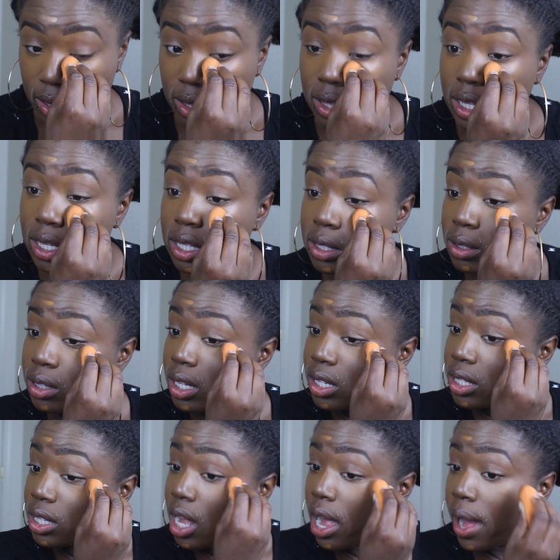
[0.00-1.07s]
this
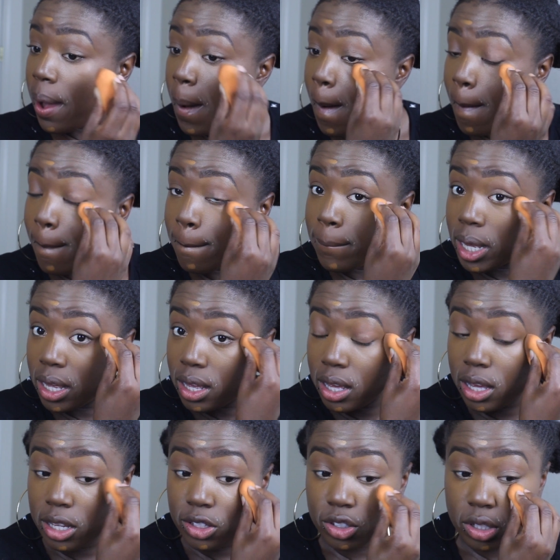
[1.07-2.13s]
does not
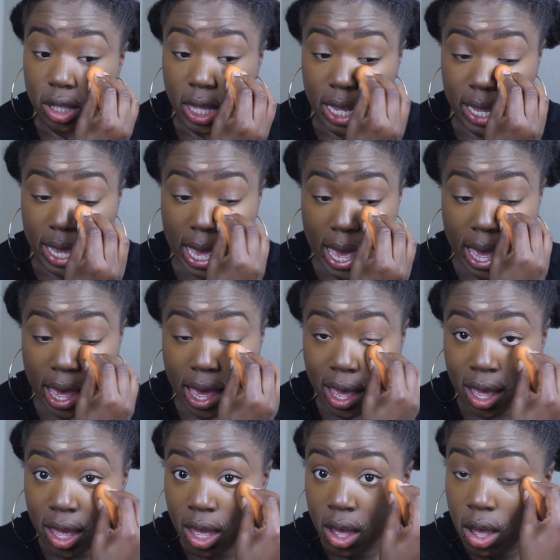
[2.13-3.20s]
budge like
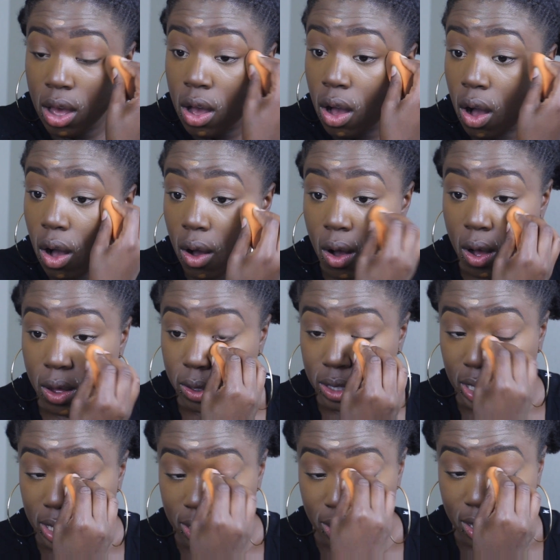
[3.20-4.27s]
at all,
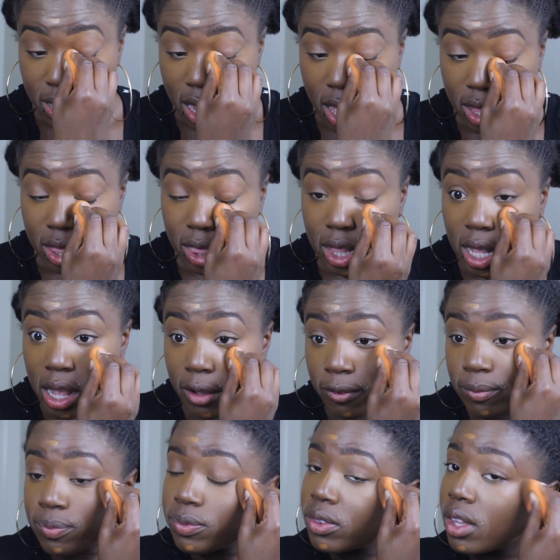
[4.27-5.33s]
like nothing.
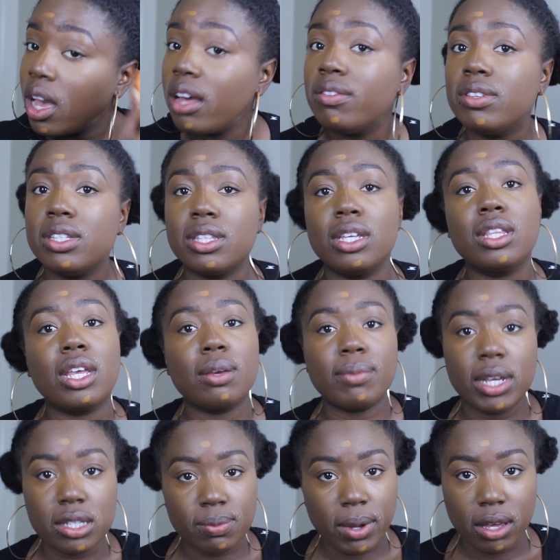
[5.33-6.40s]
Obviously, like,
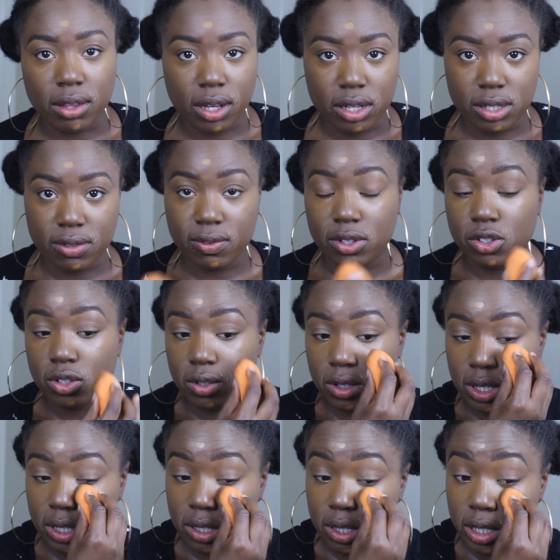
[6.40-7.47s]
my smile lines
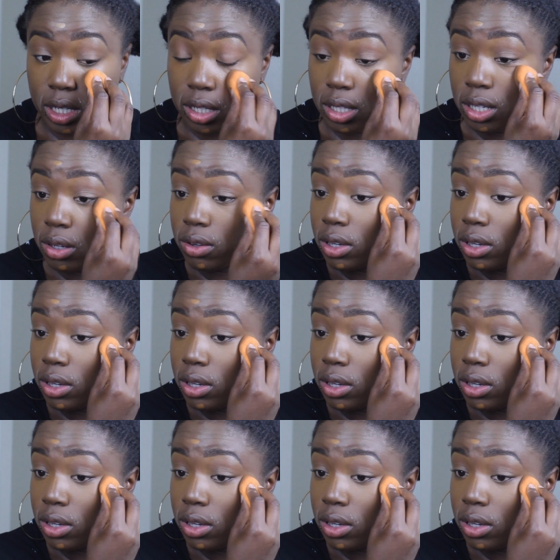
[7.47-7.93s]
eventually started to